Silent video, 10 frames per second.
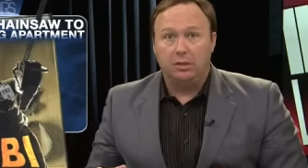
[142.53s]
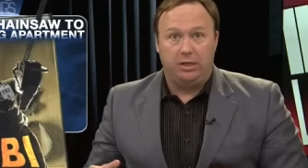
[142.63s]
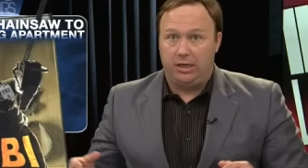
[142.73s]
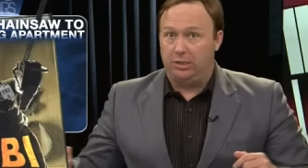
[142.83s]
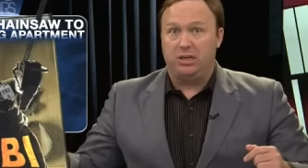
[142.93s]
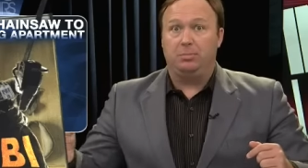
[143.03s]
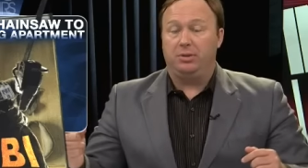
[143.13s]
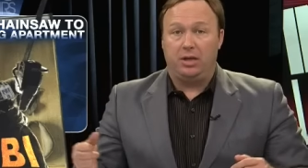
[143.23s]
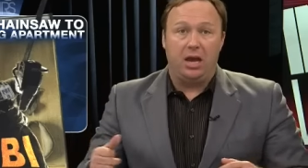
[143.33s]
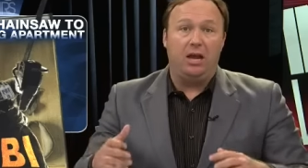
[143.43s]
He gets up with
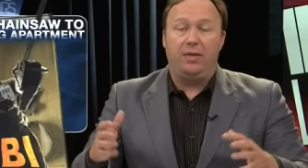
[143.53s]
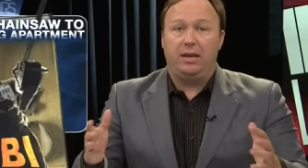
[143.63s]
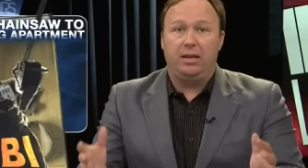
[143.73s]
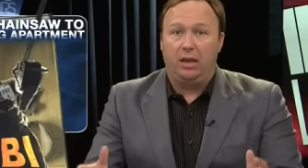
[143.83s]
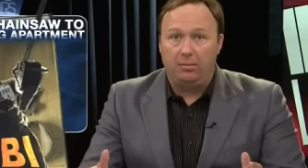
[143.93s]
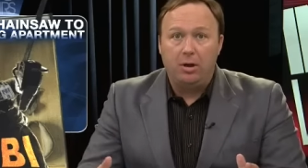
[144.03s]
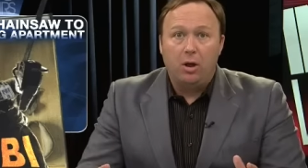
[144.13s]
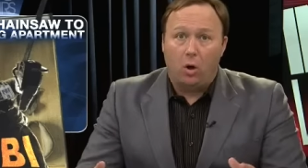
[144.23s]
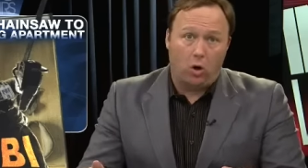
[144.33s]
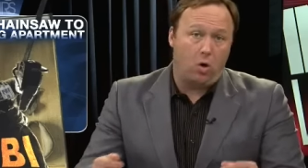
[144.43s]
a gun, they kill him,
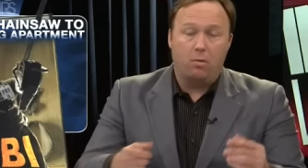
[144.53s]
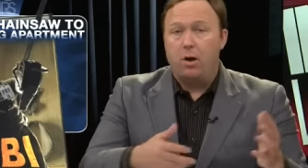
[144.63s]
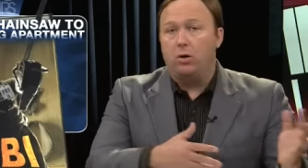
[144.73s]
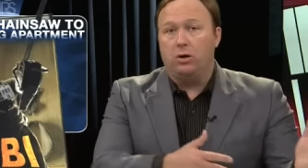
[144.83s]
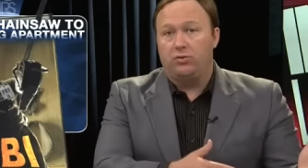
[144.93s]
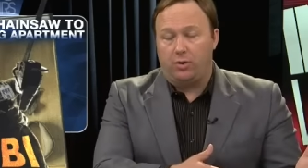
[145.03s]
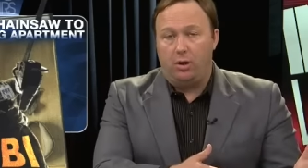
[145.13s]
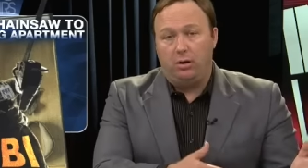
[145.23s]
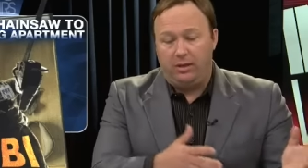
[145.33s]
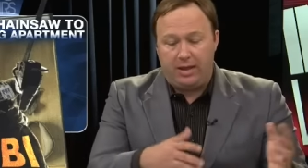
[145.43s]
or a remote
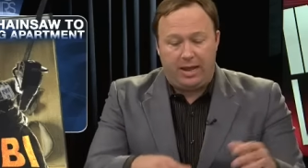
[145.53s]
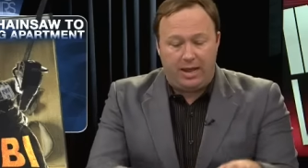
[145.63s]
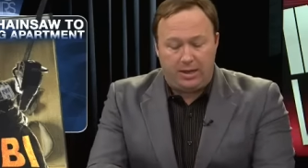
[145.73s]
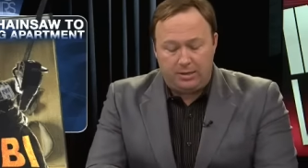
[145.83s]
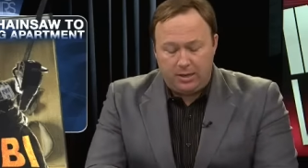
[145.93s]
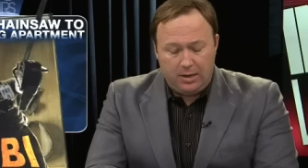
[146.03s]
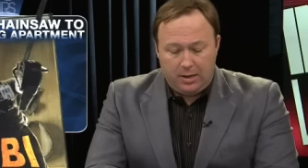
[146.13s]
control in the hand.